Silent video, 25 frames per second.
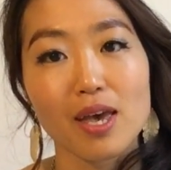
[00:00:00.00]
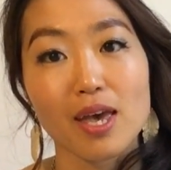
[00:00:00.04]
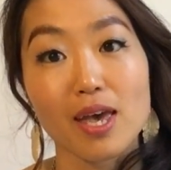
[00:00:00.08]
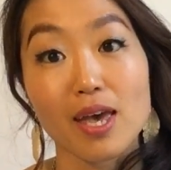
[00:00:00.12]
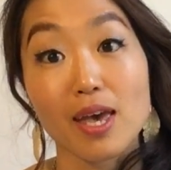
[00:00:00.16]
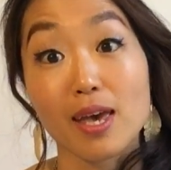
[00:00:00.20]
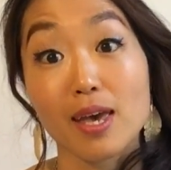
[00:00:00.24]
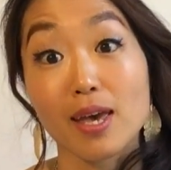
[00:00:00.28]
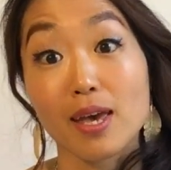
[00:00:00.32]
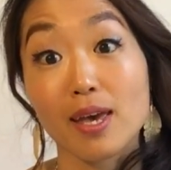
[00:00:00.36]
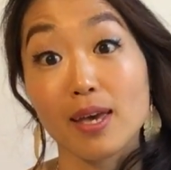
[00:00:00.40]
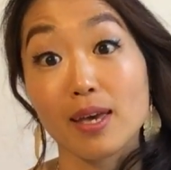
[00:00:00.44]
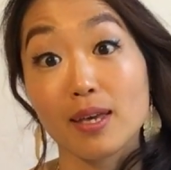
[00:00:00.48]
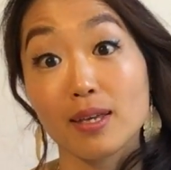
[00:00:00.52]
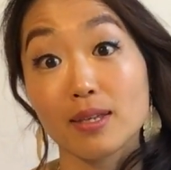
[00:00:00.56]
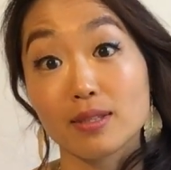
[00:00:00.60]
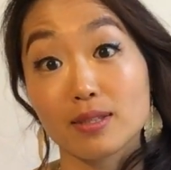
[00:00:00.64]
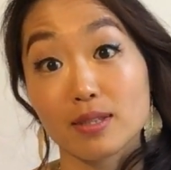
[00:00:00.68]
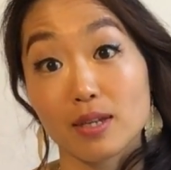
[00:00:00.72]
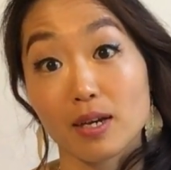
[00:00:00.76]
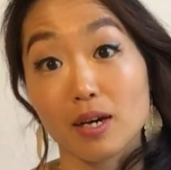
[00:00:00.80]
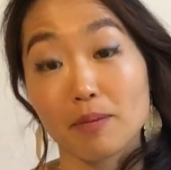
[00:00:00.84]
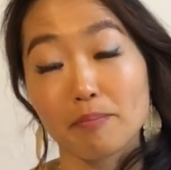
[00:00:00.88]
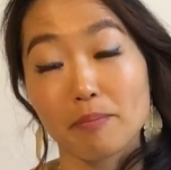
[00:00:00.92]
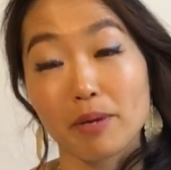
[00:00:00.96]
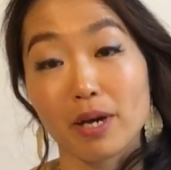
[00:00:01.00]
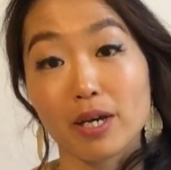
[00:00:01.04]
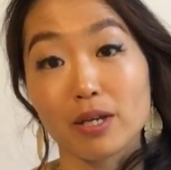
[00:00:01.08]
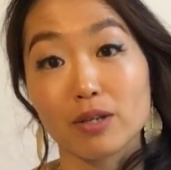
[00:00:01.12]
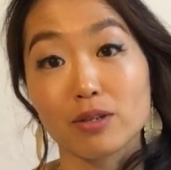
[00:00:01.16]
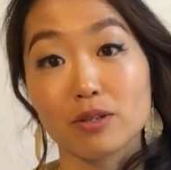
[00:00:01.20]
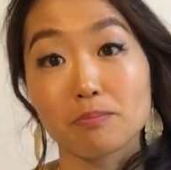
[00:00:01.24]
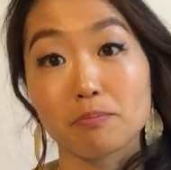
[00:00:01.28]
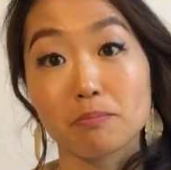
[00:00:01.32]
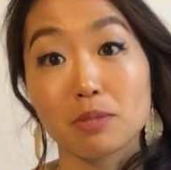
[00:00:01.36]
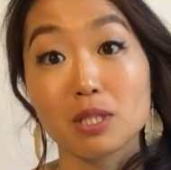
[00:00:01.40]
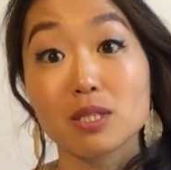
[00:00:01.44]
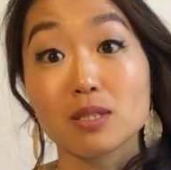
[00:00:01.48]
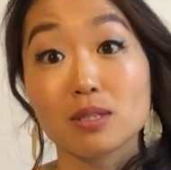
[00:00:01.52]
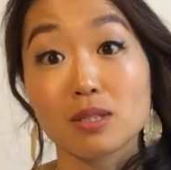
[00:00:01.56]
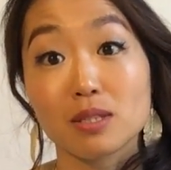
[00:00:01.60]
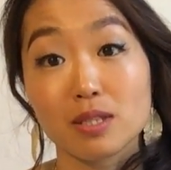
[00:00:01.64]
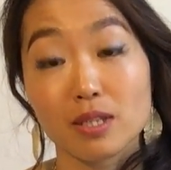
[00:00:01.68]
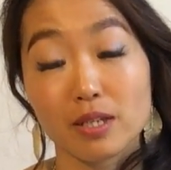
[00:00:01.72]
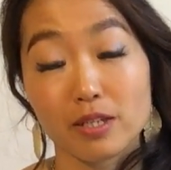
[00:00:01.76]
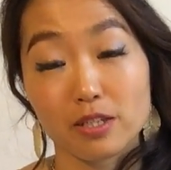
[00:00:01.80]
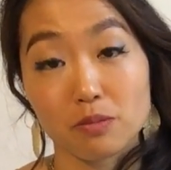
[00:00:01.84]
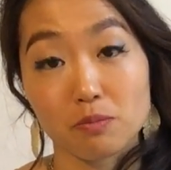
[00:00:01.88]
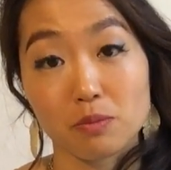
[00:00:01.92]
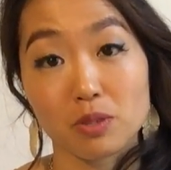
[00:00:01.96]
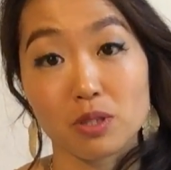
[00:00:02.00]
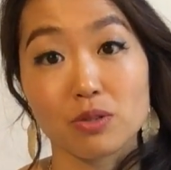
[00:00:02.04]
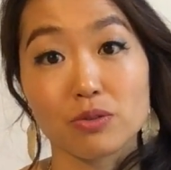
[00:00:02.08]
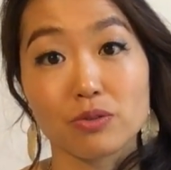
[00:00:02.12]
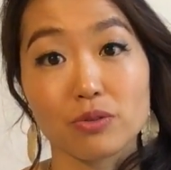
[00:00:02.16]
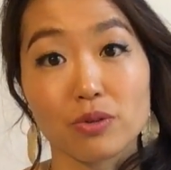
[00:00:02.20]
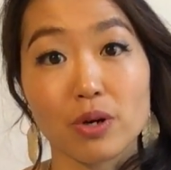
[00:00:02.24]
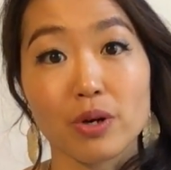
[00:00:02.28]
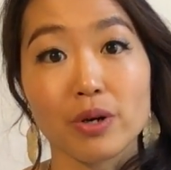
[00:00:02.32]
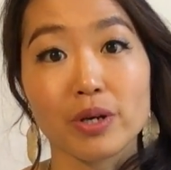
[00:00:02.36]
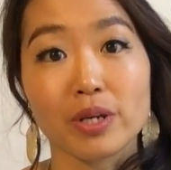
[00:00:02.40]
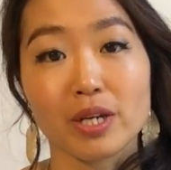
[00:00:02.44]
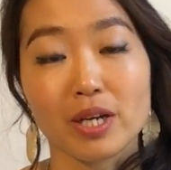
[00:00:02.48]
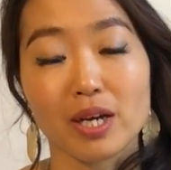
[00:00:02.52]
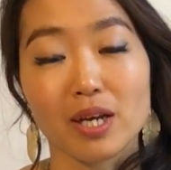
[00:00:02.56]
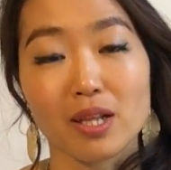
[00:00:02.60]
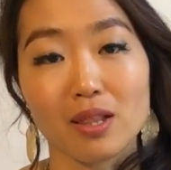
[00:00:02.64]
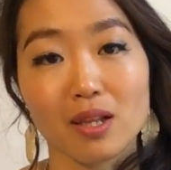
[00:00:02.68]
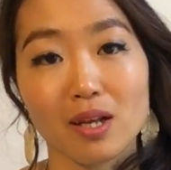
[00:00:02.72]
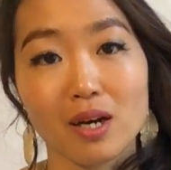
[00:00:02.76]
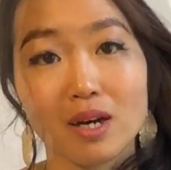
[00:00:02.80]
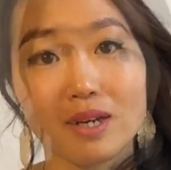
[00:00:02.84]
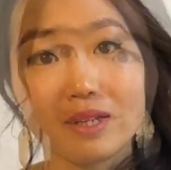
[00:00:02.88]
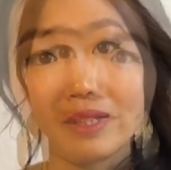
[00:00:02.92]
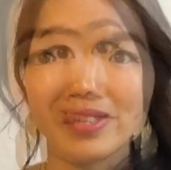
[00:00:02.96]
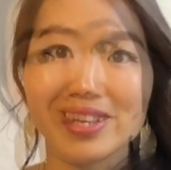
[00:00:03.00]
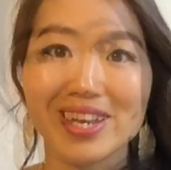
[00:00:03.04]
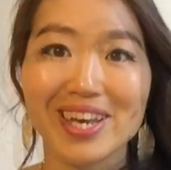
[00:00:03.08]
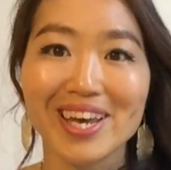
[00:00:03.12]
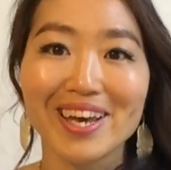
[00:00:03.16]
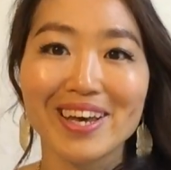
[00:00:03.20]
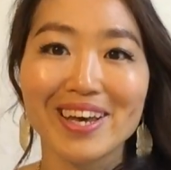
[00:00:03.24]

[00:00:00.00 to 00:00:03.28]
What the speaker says: and my business has been growing a lot.